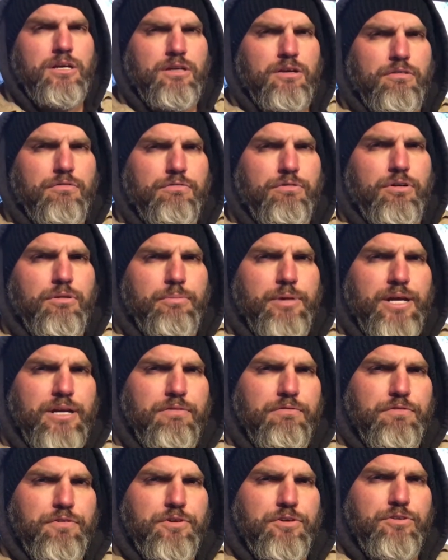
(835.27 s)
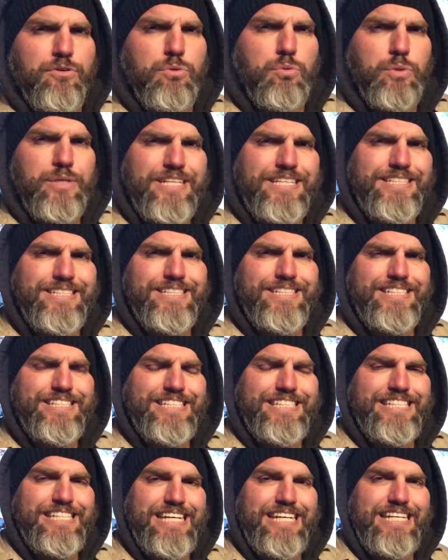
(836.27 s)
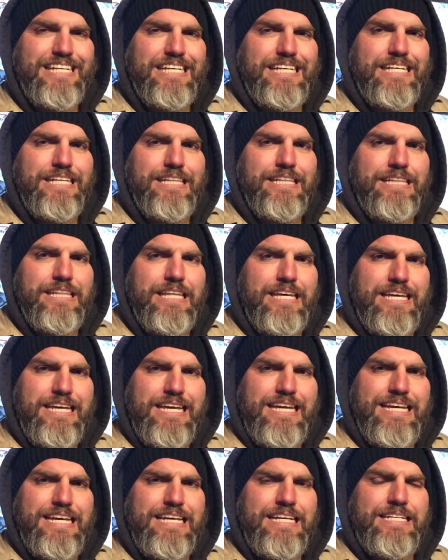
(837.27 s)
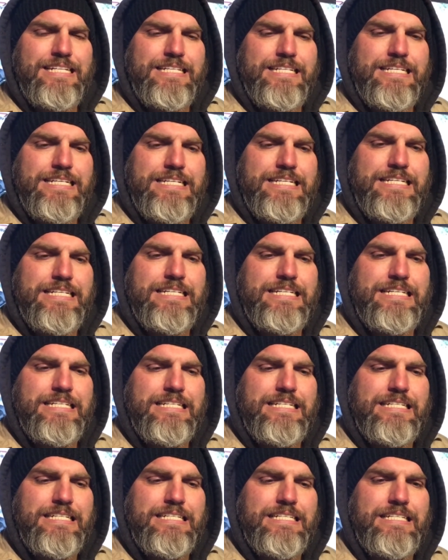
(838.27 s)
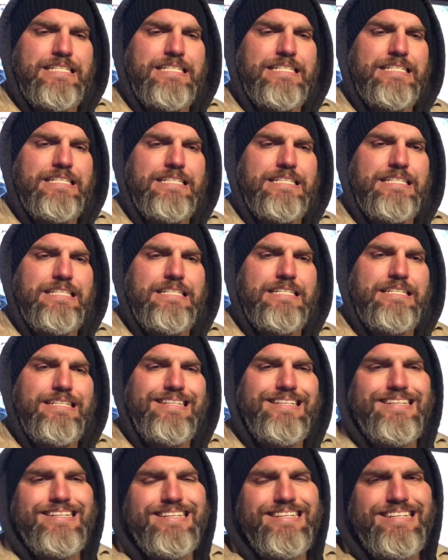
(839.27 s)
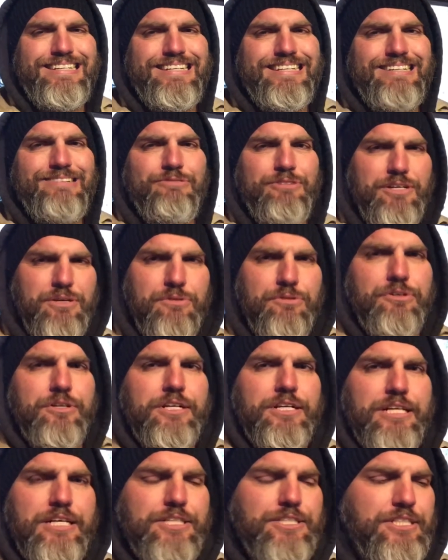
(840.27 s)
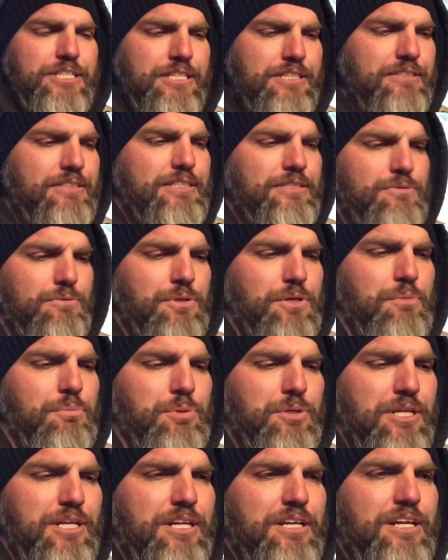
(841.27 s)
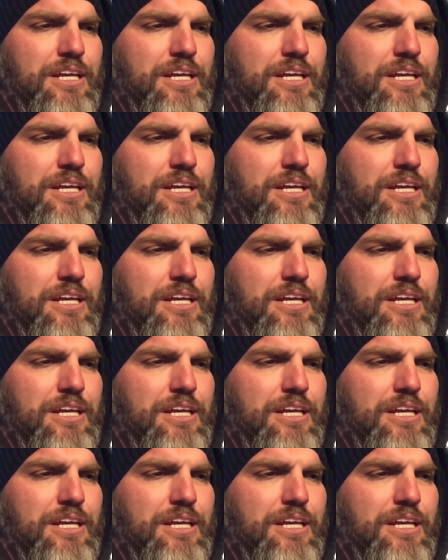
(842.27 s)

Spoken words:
ferment for 2 weeks. And then... we're going to drink that shit. Because we're going to put that in the